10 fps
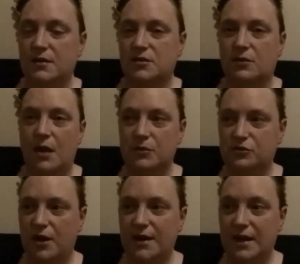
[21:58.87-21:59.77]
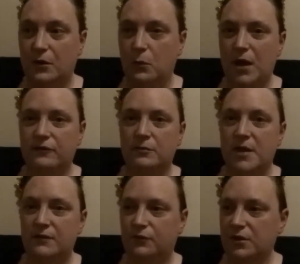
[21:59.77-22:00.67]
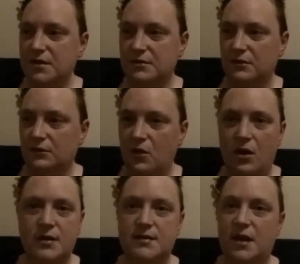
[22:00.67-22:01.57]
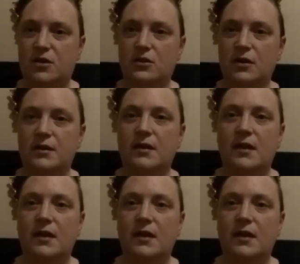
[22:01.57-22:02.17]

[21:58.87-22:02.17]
So I would try to get away from it for as long as I could,